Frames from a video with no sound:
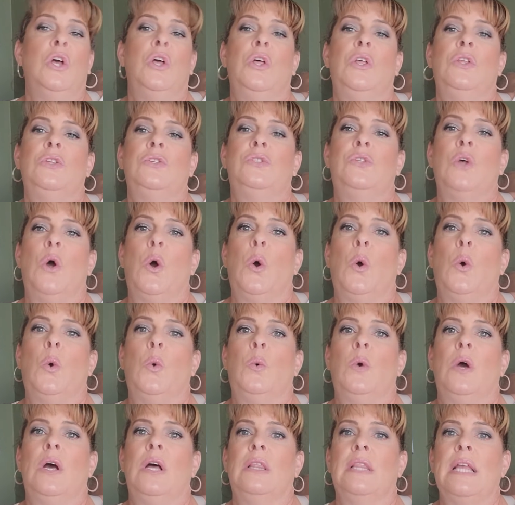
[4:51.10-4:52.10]

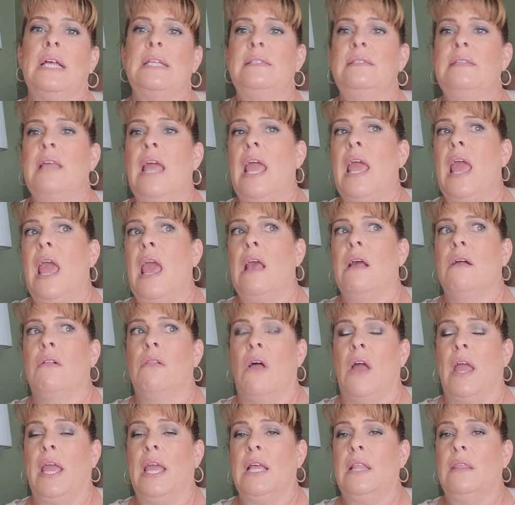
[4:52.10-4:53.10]
So let's say a
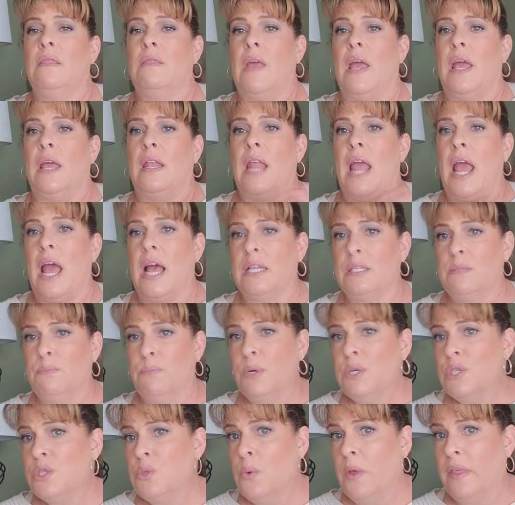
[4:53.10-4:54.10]
client then has
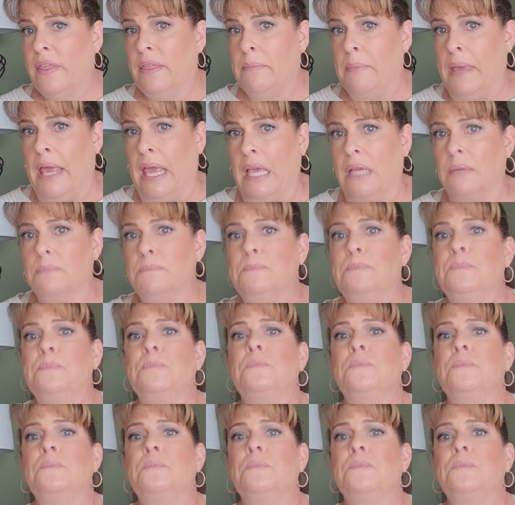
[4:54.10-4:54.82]
booked with me.